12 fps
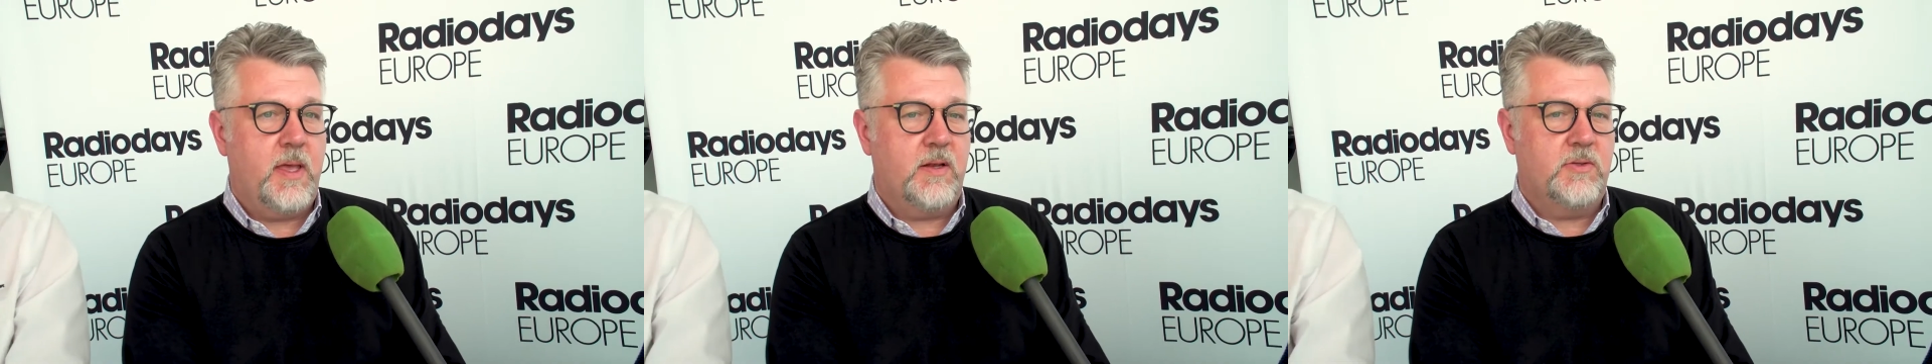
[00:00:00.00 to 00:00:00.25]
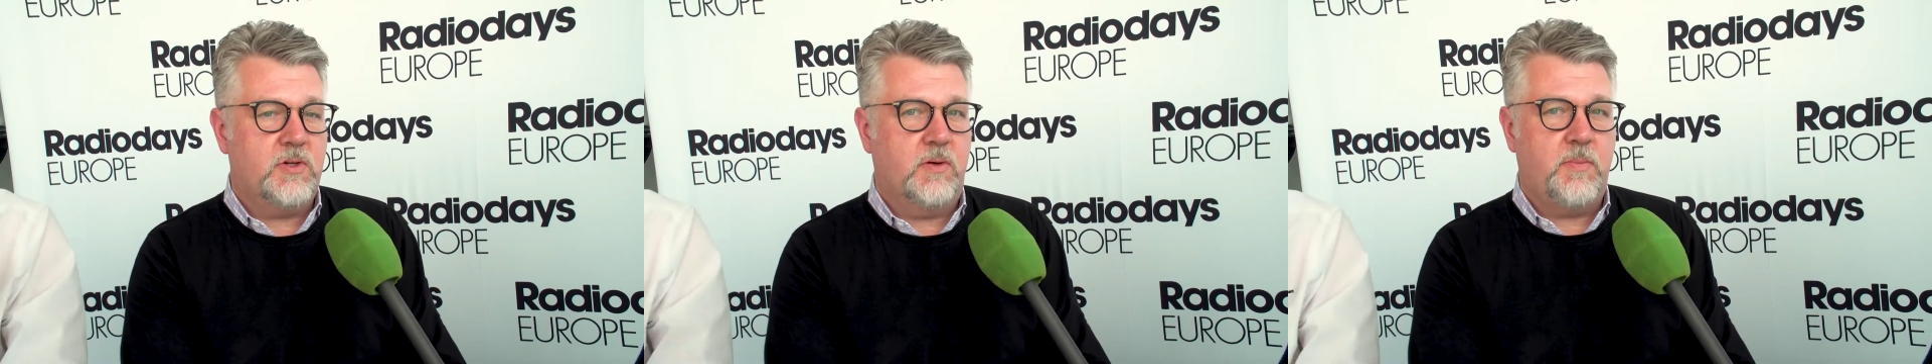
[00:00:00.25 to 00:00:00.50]

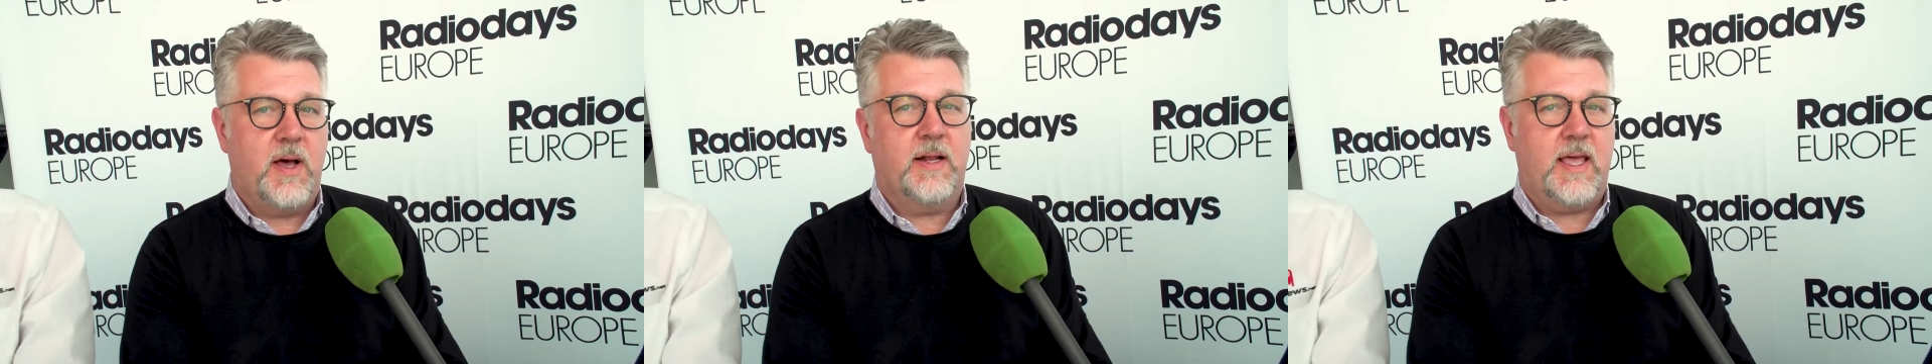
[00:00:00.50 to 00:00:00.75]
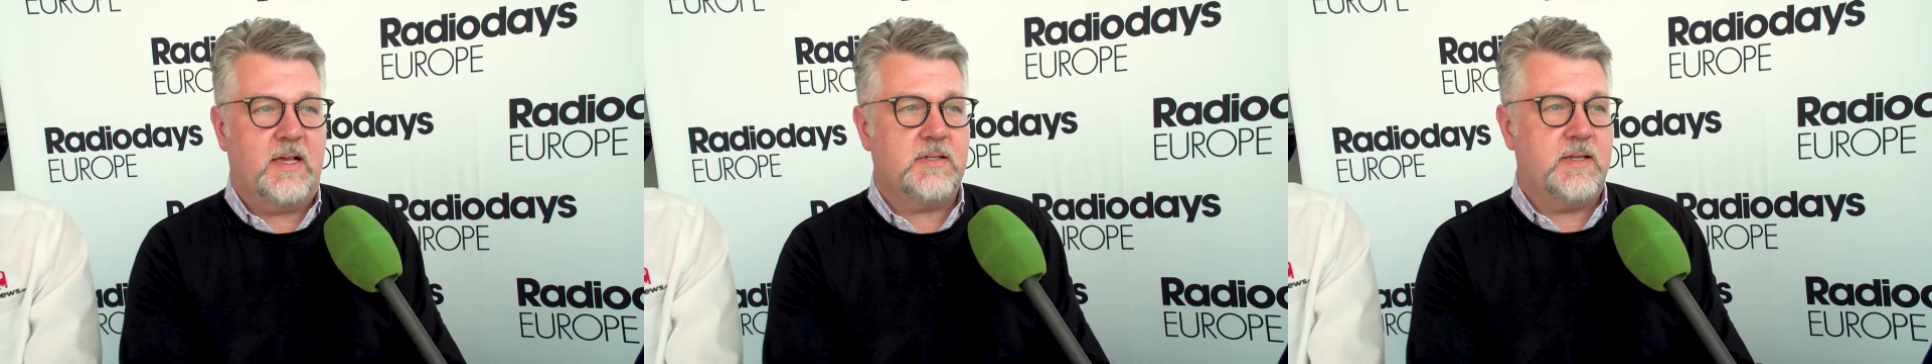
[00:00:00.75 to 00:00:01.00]
and turned
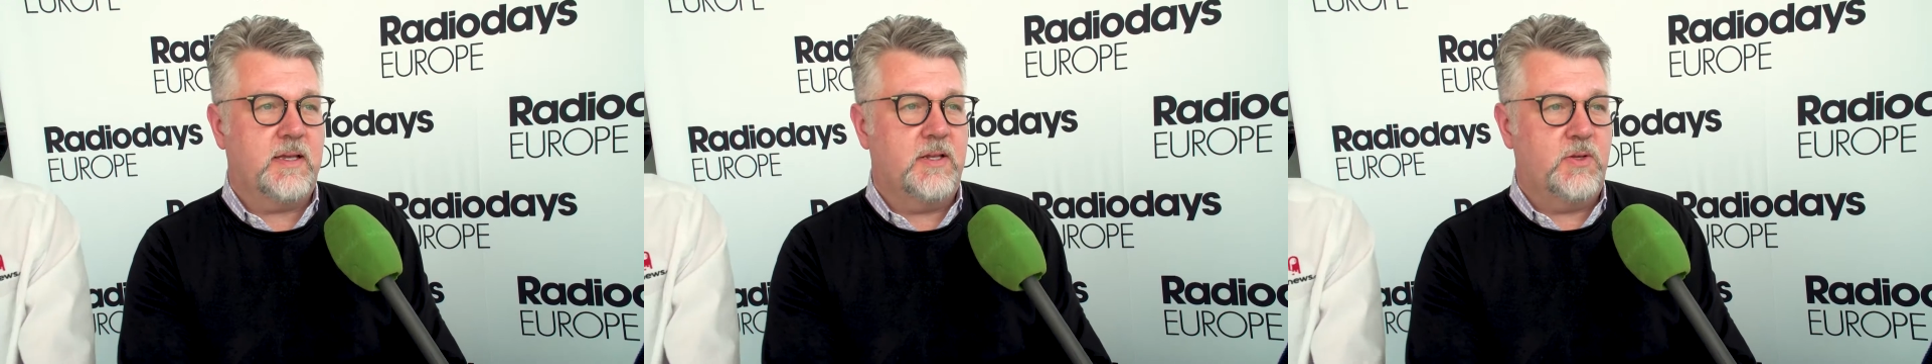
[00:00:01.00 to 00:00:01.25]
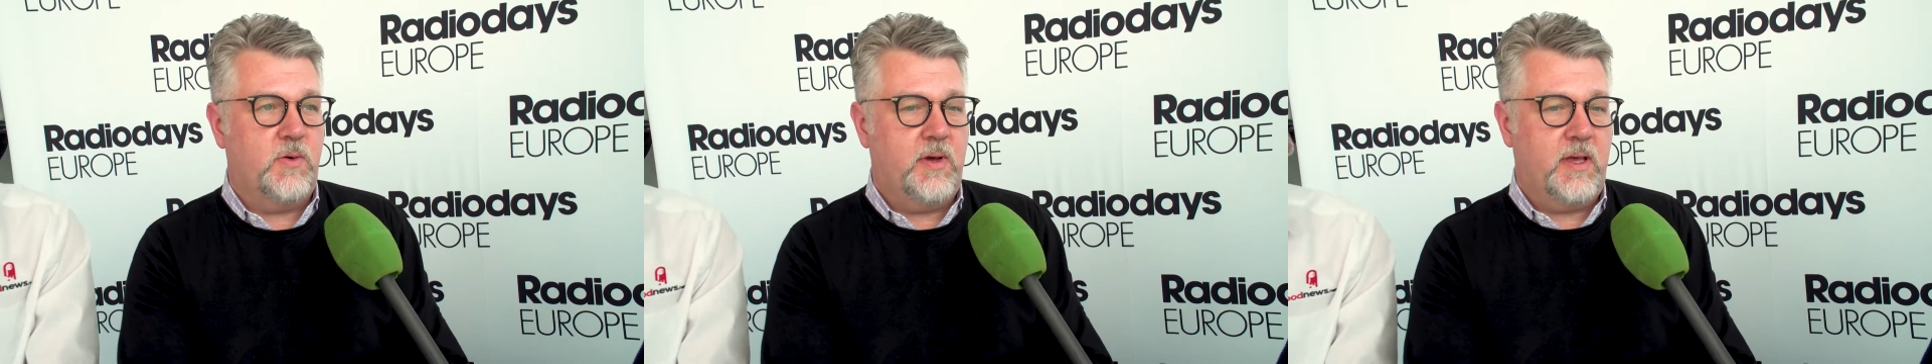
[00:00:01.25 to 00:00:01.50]
podcasting
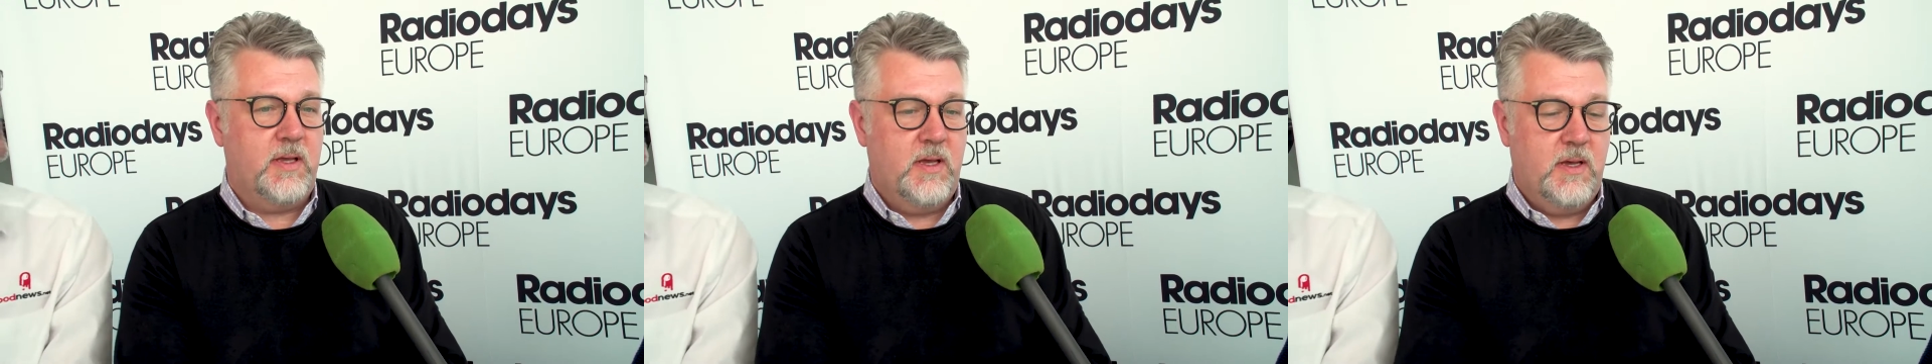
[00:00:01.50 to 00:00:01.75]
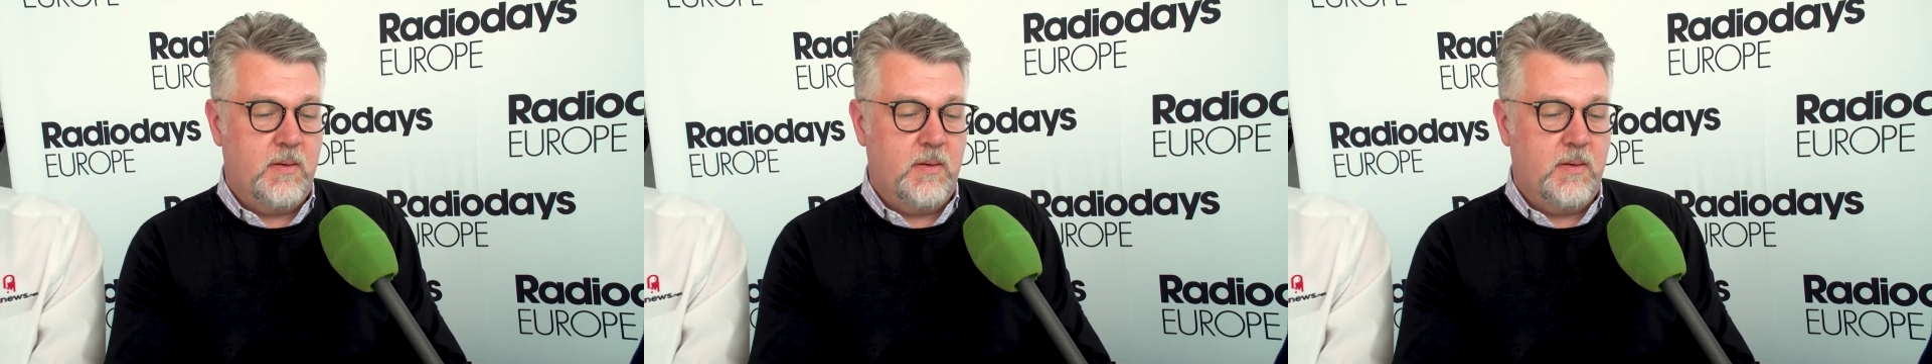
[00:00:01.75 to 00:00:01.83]
into a